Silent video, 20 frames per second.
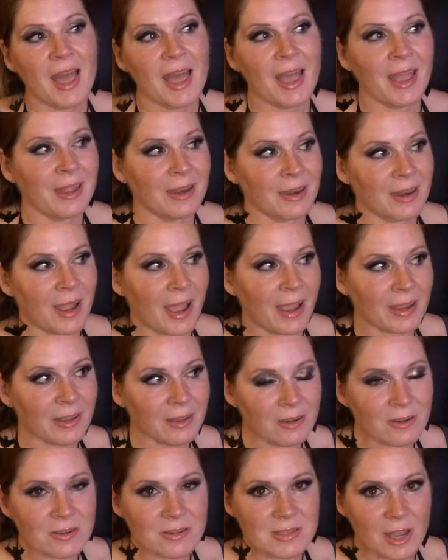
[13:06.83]
And I
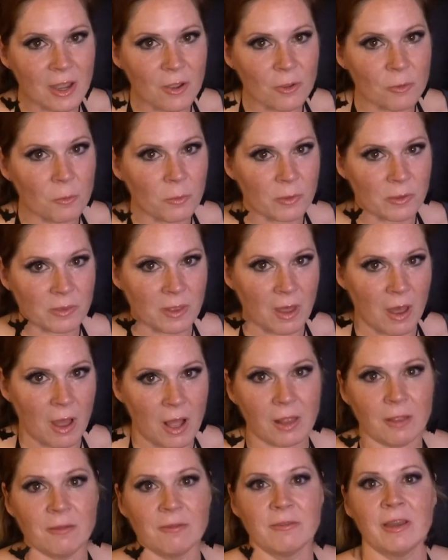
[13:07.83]
could have dealt with
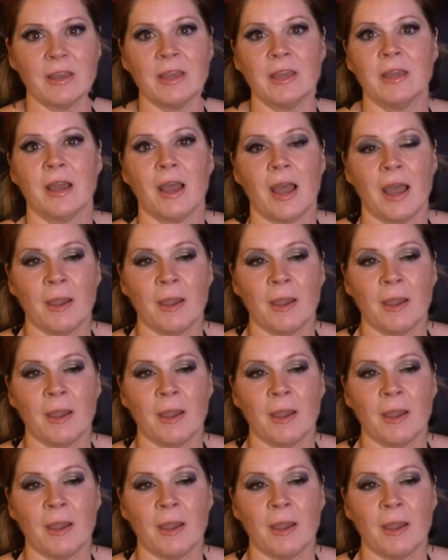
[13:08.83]
all of it.